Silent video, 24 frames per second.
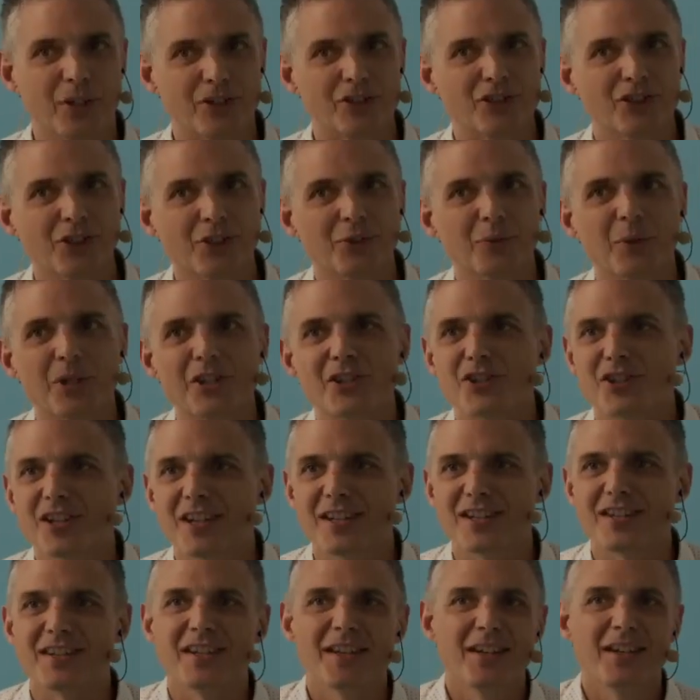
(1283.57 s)
question, which
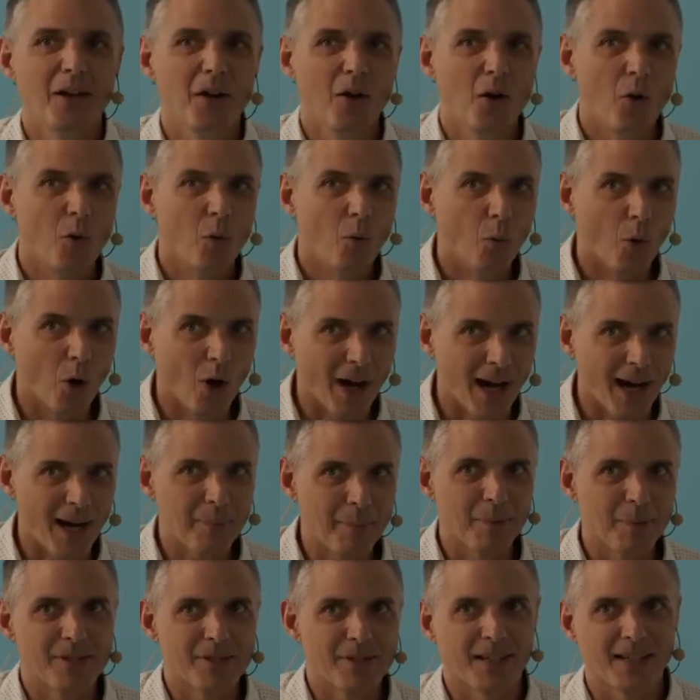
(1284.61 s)
is what
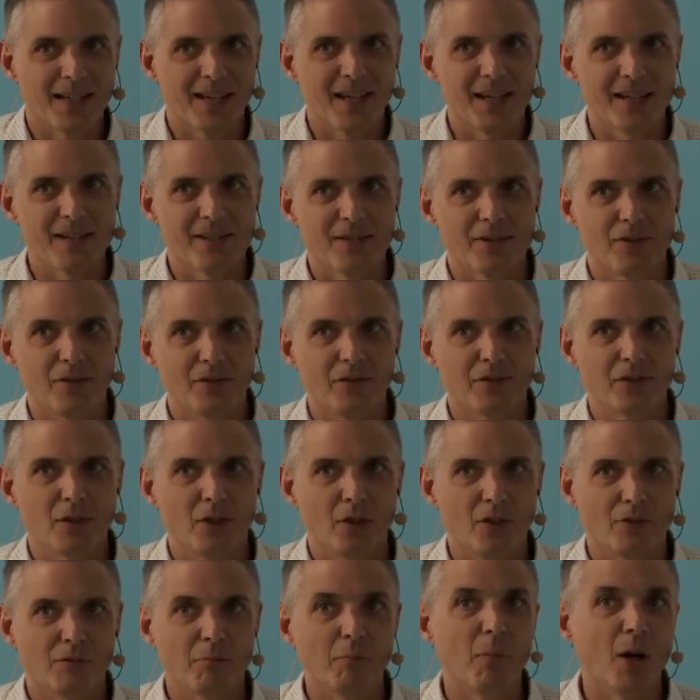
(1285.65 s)
happens in case of
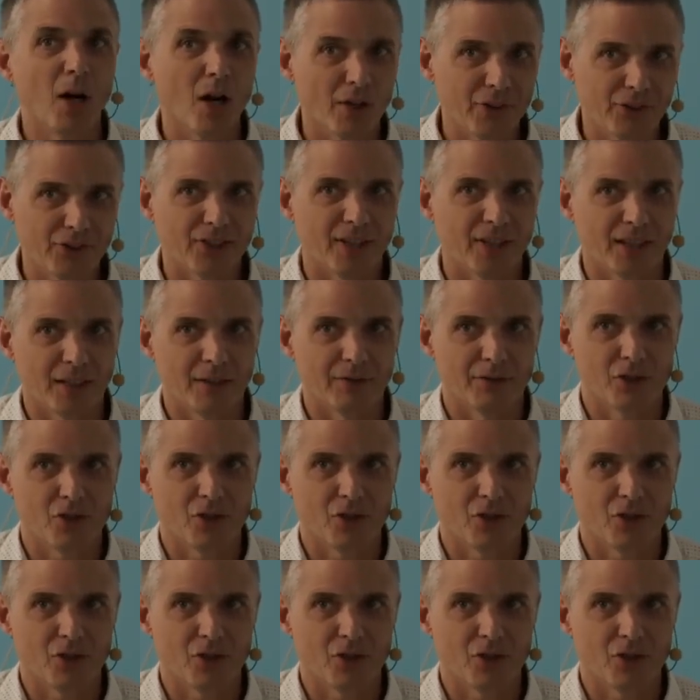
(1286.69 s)
masking